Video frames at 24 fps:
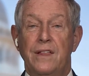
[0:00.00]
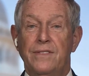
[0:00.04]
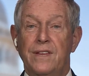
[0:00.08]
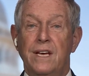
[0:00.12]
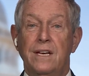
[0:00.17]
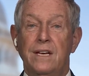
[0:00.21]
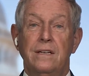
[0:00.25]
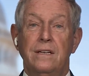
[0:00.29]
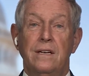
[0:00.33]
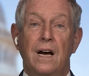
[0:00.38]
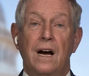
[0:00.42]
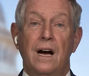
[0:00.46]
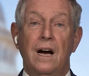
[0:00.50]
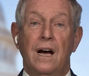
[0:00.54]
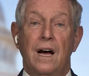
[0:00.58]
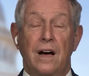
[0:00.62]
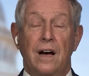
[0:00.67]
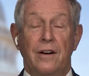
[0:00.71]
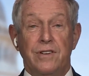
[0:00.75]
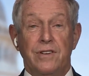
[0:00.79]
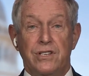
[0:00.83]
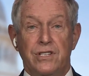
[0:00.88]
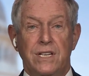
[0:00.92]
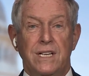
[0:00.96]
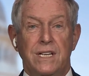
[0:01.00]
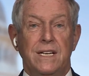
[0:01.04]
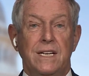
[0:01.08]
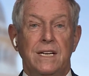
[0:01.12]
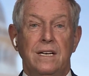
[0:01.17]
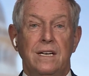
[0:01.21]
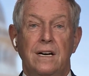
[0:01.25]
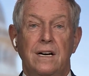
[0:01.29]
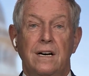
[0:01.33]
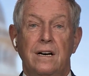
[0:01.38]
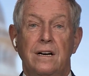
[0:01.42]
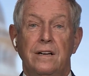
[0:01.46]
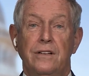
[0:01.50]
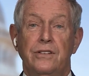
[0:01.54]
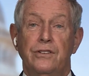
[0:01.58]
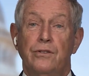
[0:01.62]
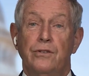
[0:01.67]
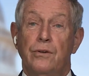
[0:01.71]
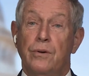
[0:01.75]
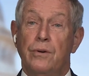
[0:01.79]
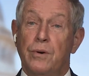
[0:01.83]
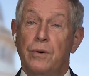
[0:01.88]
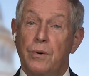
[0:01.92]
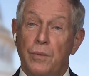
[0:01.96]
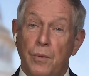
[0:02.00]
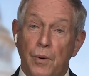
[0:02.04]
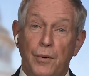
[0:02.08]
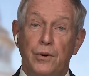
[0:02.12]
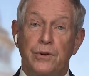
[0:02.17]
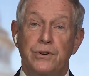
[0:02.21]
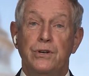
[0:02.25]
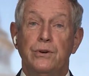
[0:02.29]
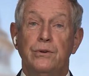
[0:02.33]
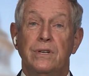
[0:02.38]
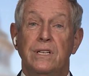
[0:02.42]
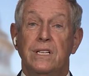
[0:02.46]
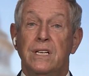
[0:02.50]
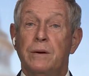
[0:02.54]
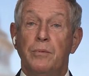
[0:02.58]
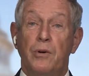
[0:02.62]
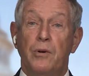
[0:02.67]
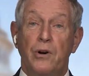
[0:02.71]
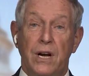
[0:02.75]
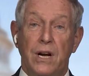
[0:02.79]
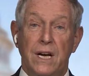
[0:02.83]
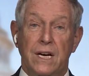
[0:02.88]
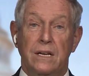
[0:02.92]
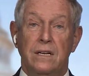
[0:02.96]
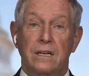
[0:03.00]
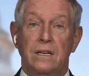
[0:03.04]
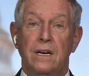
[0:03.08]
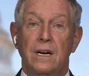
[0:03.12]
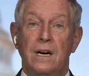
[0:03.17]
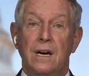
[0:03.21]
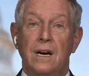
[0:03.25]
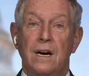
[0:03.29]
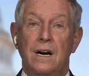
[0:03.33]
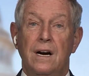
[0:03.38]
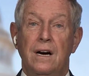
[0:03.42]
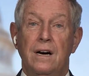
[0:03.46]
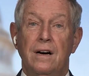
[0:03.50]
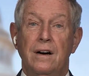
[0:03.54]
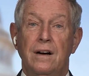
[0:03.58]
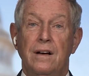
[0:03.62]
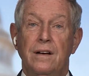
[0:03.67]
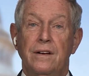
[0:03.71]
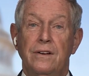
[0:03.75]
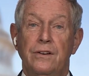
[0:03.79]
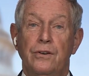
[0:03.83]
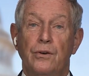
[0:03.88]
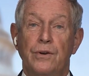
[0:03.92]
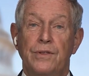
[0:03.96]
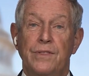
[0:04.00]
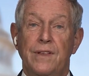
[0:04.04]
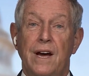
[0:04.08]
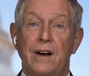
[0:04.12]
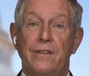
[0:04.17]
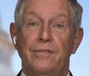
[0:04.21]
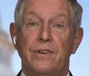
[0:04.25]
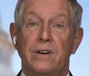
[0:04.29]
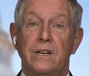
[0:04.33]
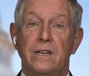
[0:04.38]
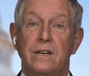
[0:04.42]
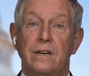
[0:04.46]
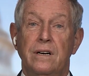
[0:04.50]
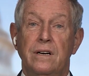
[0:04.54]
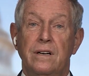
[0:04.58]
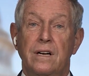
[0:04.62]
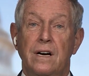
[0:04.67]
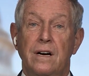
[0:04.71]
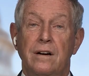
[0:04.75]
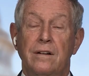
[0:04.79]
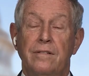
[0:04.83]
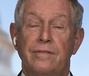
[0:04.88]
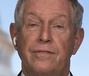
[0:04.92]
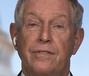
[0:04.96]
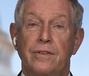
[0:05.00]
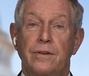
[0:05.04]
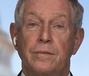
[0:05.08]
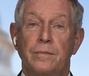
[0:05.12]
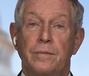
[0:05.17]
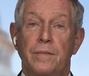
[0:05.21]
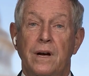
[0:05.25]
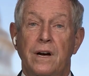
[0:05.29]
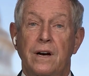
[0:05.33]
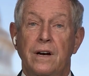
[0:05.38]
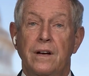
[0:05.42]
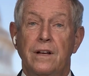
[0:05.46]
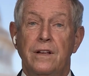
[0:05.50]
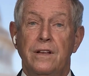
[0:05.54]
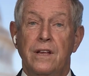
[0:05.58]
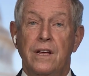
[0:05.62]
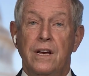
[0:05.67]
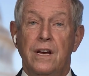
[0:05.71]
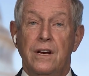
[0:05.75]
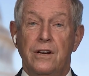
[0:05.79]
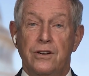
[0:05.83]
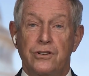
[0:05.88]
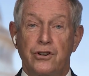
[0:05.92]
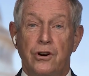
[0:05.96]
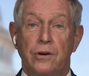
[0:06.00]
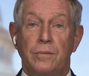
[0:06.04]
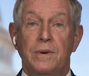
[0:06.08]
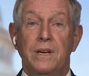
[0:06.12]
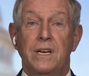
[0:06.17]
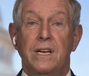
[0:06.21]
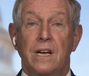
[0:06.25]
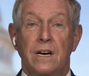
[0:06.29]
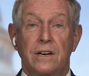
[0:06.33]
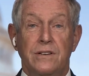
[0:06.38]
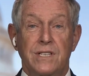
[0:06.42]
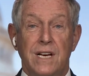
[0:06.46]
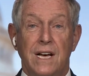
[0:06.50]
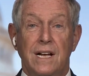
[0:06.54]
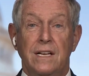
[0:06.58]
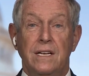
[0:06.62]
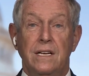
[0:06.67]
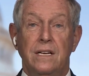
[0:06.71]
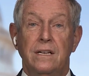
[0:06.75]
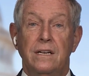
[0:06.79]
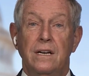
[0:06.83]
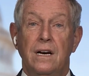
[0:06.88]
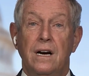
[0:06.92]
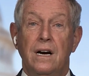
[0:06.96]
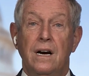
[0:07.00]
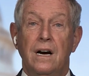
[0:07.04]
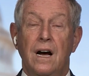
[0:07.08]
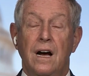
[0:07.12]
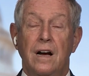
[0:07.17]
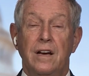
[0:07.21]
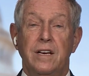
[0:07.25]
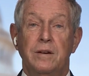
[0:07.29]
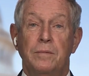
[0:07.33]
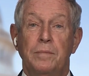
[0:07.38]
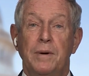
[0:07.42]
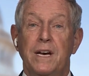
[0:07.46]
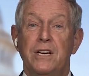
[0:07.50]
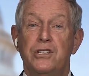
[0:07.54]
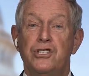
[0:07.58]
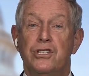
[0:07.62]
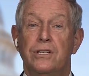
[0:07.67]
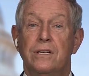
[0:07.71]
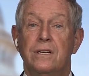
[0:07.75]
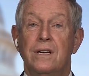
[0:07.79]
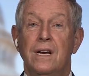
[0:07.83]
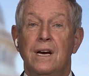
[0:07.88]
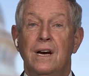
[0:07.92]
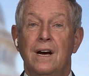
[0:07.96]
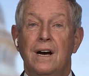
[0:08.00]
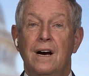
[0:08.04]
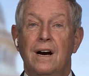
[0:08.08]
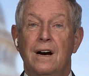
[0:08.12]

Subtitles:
then obviously during World War II to liberate North Africa from German-Italian occupation.